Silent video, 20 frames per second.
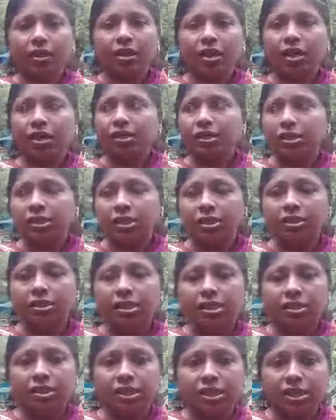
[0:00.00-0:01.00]
like
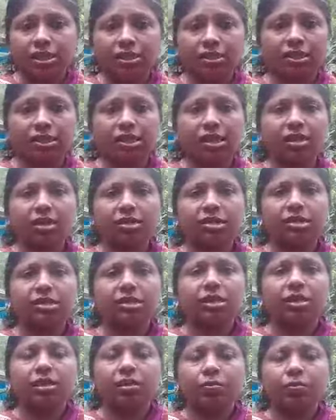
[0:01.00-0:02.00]
cheek
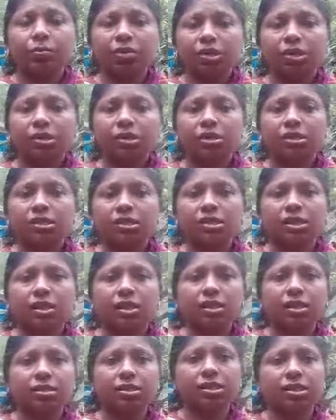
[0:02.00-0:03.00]
cells, muscle
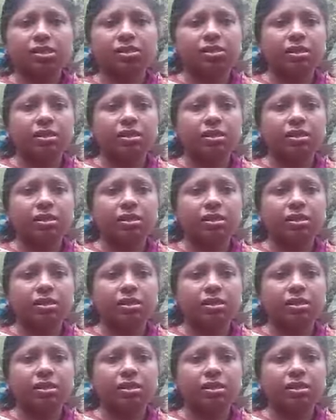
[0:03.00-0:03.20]
cells,